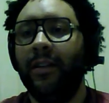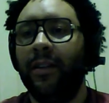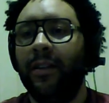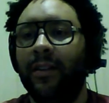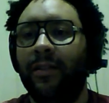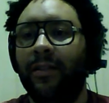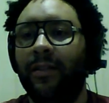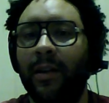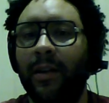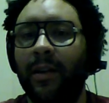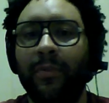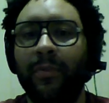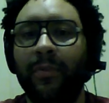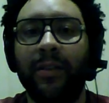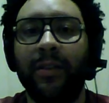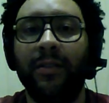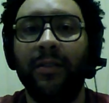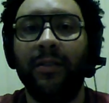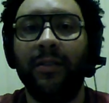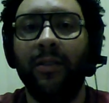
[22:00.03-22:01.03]
I thought I pressed
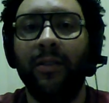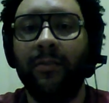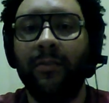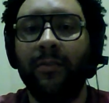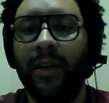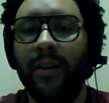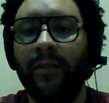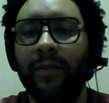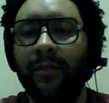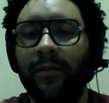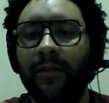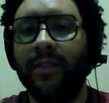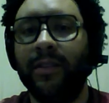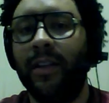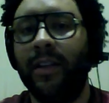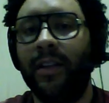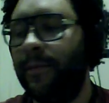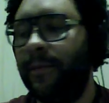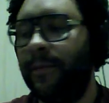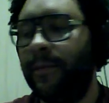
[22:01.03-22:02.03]
the wrong button for a second.